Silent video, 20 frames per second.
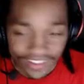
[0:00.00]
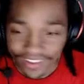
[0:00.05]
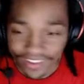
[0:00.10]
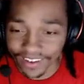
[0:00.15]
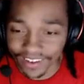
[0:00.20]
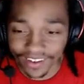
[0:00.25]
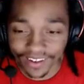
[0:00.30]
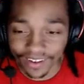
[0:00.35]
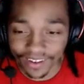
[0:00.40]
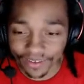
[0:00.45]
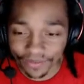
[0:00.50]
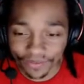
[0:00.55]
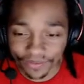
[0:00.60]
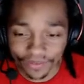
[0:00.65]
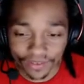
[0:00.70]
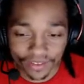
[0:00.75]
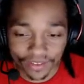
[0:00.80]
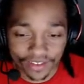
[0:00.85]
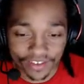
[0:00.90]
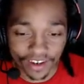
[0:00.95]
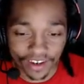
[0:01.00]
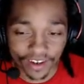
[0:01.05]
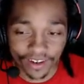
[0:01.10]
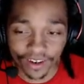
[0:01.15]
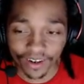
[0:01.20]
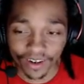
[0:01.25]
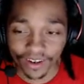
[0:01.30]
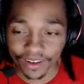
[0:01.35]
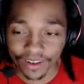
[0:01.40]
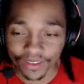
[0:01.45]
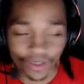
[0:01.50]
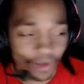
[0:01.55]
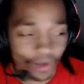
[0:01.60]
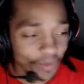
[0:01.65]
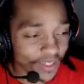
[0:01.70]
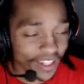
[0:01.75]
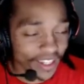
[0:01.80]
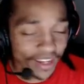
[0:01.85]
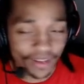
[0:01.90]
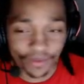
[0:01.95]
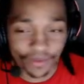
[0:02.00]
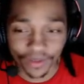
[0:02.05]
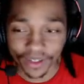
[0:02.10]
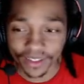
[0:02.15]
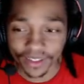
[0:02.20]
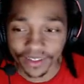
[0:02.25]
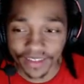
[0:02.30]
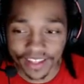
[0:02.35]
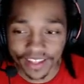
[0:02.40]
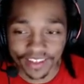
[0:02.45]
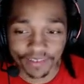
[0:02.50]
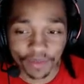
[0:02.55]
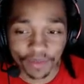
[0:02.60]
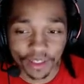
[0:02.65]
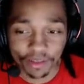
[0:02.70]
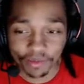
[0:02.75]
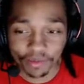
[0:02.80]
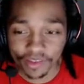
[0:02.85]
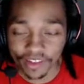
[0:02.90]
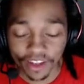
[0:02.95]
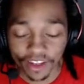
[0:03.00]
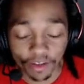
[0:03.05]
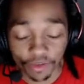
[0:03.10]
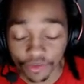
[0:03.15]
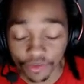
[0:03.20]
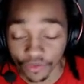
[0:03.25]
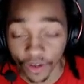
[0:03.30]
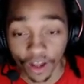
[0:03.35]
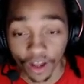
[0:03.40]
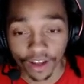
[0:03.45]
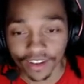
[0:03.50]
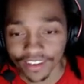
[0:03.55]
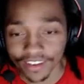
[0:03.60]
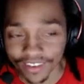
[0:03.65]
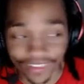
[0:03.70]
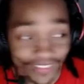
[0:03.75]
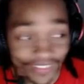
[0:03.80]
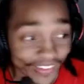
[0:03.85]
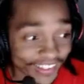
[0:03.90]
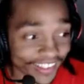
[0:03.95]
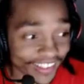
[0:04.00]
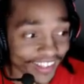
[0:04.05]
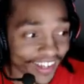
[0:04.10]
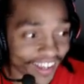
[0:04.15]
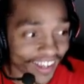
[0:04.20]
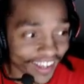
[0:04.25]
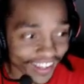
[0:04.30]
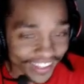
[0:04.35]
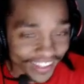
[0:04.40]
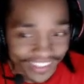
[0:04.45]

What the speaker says: oh, Schalke don't beat anyone. They just beat themselves. Fuck. Oh my god.